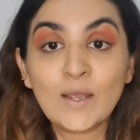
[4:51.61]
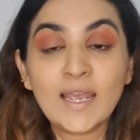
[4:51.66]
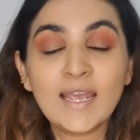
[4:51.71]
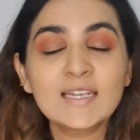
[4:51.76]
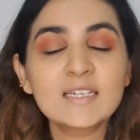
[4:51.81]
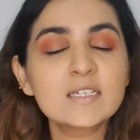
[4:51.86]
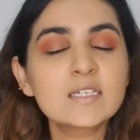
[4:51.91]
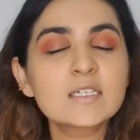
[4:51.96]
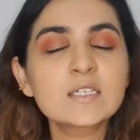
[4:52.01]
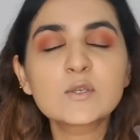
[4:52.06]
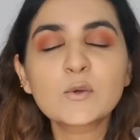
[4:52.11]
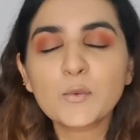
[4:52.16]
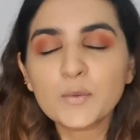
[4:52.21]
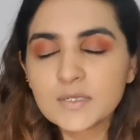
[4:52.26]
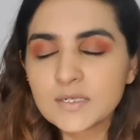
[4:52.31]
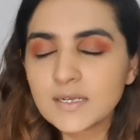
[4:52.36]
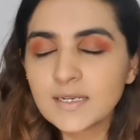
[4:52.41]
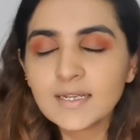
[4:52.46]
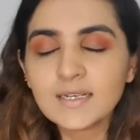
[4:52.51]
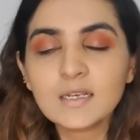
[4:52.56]
it
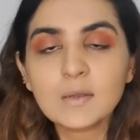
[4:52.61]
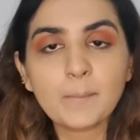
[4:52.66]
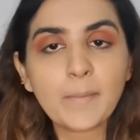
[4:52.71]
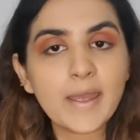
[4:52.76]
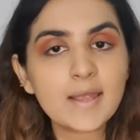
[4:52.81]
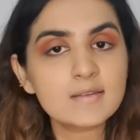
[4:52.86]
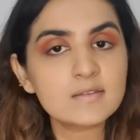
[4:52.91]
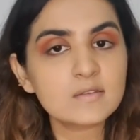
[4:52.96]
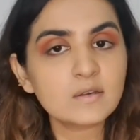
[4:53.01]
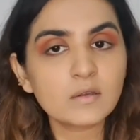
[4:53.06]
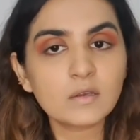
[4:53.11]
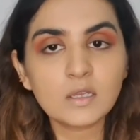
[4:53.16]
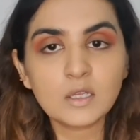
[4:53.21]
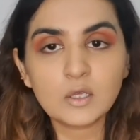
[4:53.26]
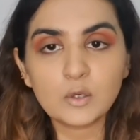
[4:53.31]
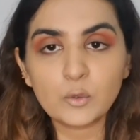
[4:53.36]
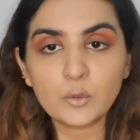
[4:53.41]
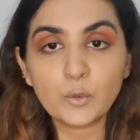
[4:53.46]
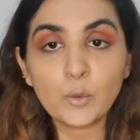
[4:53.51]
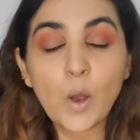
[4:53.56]
totally depends on
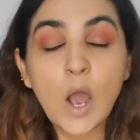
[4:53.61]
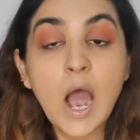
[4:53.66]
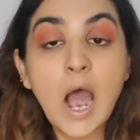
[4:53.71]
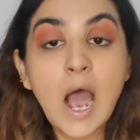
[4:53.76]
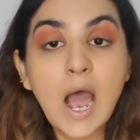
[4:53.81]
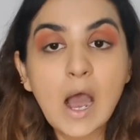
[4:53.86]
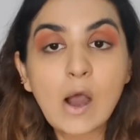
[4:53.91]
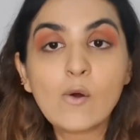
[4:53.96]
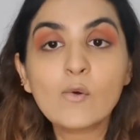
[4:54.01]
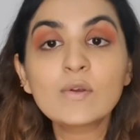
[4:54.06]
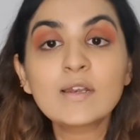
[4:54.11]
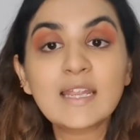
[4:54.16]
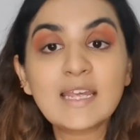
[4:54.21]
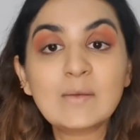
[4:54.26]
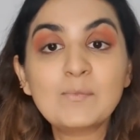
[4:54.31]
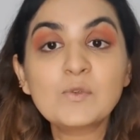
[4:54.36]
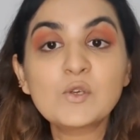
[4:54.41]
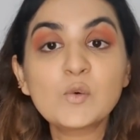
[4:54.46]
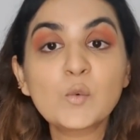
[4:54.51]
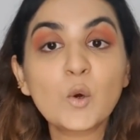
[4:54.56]
you how
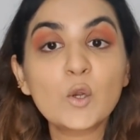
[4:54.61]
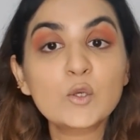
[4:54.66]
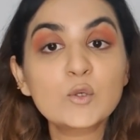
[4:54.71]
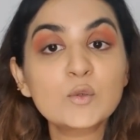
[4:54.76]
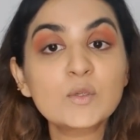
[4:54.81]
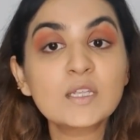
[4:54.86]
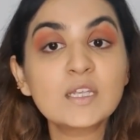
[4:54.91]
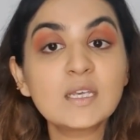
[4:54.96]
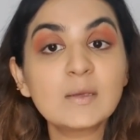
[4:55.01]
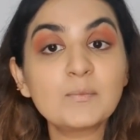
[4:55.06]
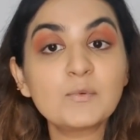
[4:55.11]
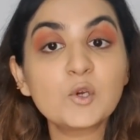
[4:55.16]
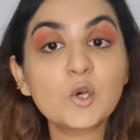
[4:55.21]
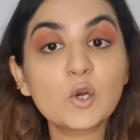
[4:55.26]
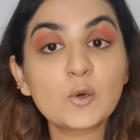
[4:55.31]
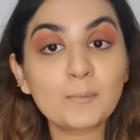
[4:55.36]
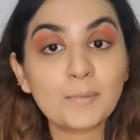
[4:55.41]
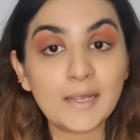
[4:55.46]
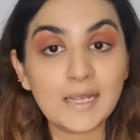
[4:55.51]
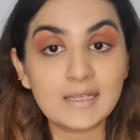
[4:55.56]
deep you want to keep your
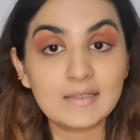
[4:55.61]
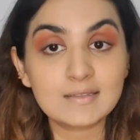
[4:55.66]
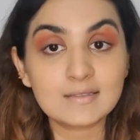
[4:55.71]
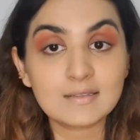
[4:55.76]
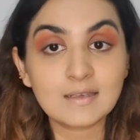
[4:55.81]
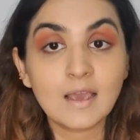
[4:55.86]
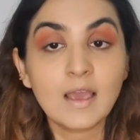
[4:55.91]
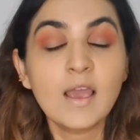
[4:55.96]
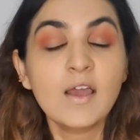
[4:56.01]
base.